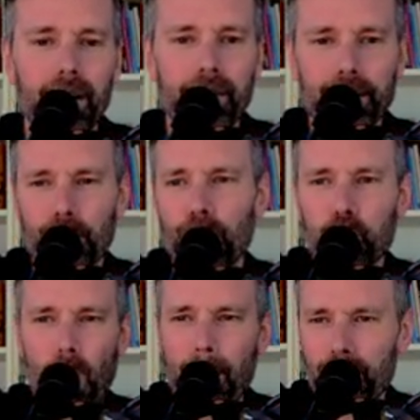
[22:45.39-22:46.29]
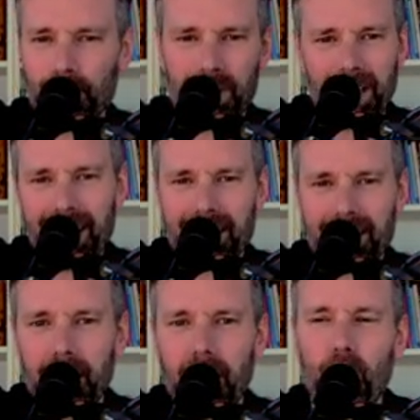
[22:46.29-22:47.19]
that sort of represents
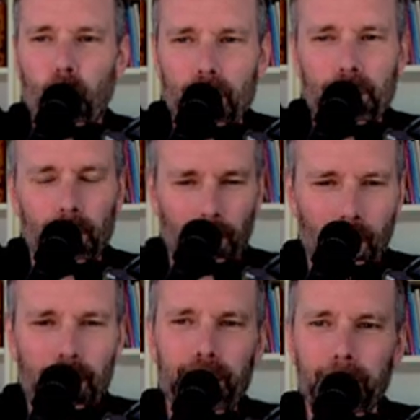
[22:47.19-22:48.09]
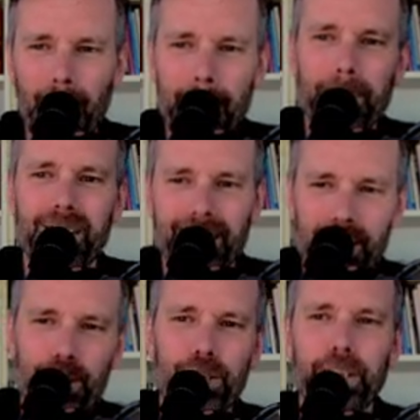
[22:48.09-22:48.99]
what your body might
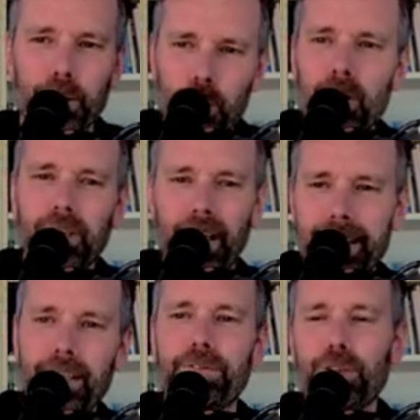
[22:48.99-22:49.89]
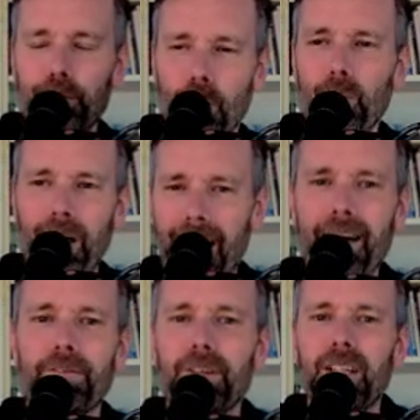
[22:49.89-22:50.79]
potentially look like if you don't
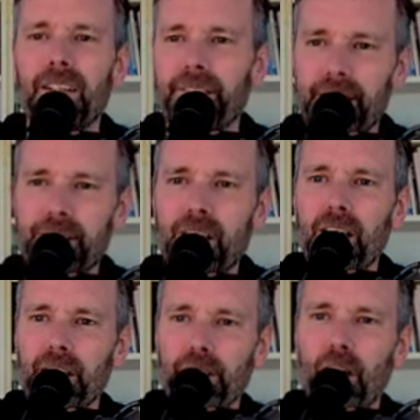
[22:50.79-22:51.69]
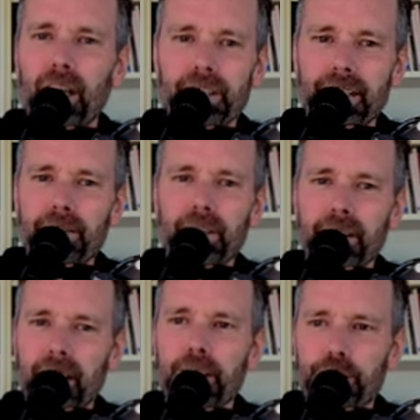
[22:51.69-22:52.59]
have these God-given,